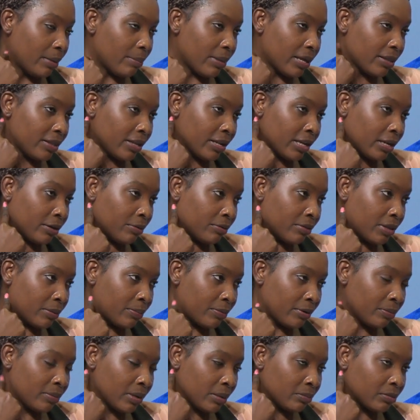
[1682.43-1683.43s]
But then now the
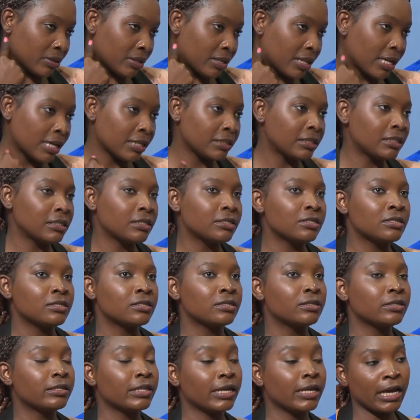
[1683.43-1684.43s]
problem with that
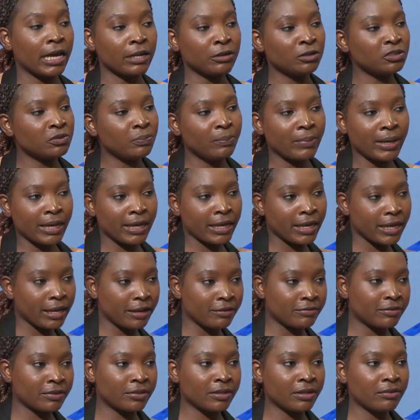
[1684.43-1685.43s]
is cannot buy
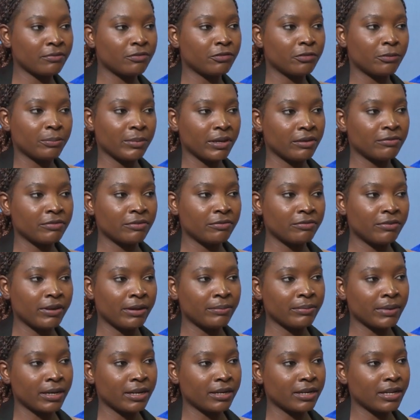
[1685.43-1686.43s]
everything from every
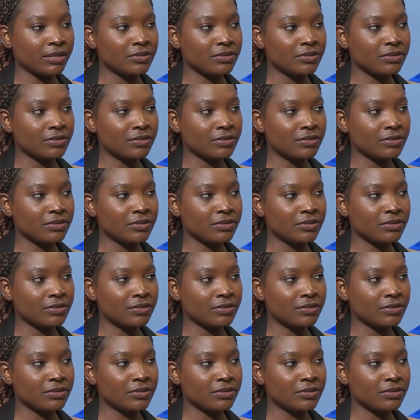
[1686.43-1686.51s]
farmer.